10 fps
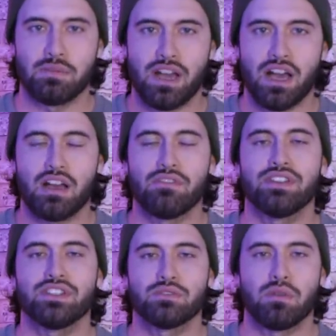part of
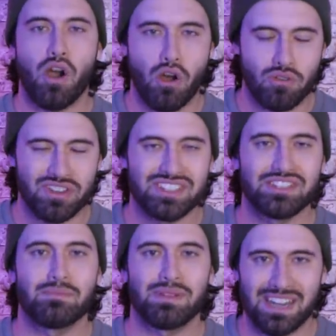his
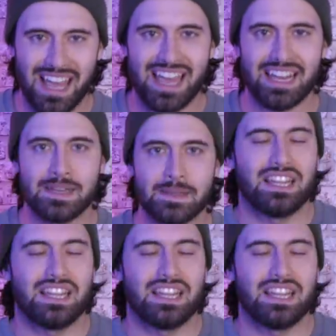abhorrent plan.